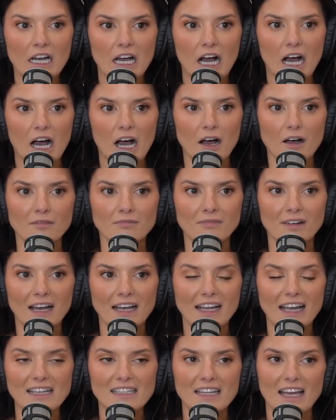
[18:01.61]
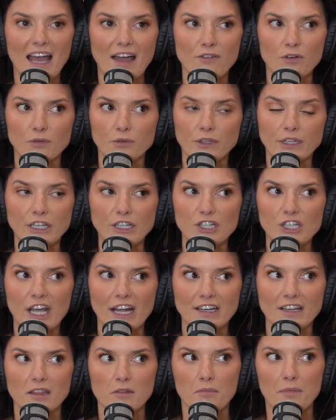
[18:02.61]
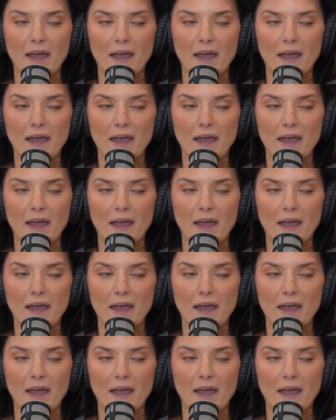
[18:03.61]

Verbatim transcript: I guess I haven't really checked the